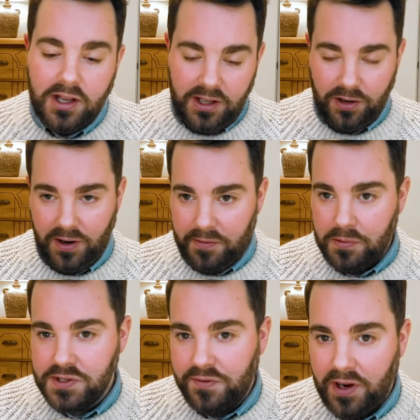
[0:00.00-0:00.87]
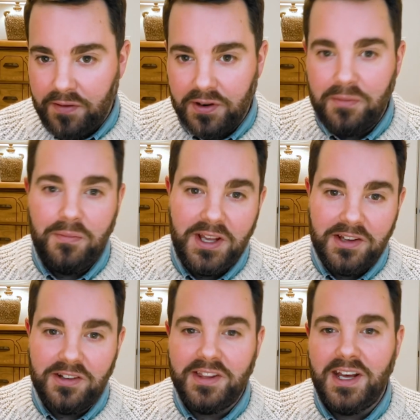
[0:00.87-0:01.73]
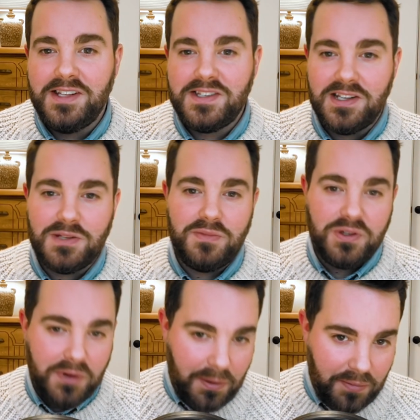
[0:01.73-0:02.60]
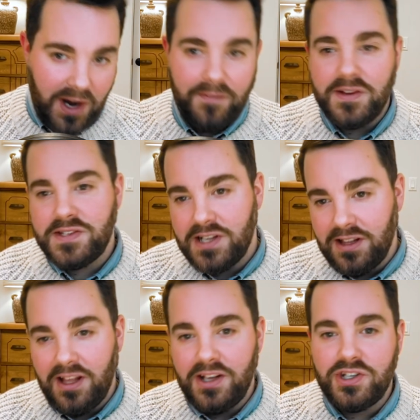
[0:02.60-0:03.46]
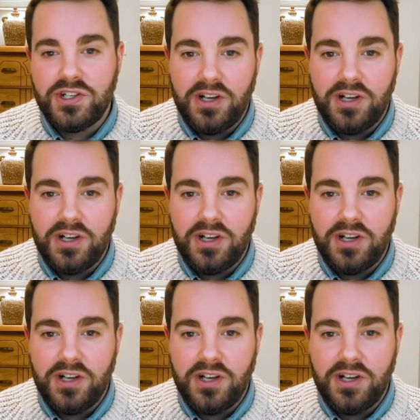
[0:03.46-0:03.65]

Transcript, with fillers: You know, everyone's favorite meal that sits between breakfast and lunch,